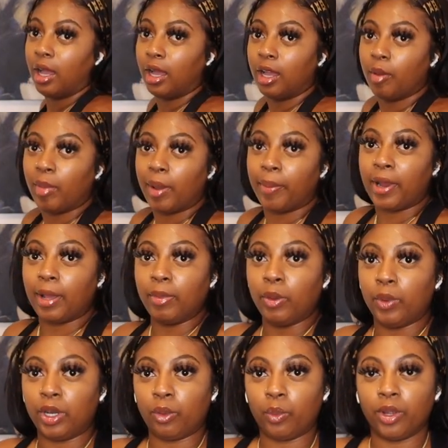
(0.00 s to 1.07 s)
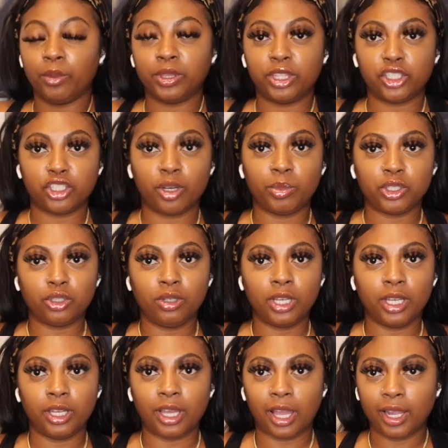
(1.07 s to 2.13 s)
I probably wouldn't wear it with this shirt,
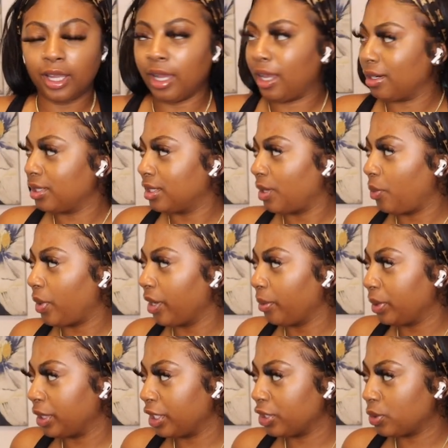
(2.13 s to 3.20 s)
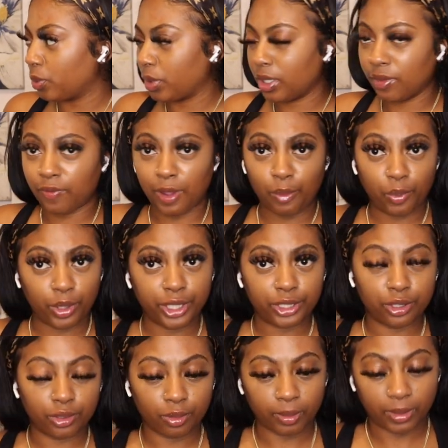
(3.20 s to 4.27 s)
but I could honestly wear it with this one if I wanted to.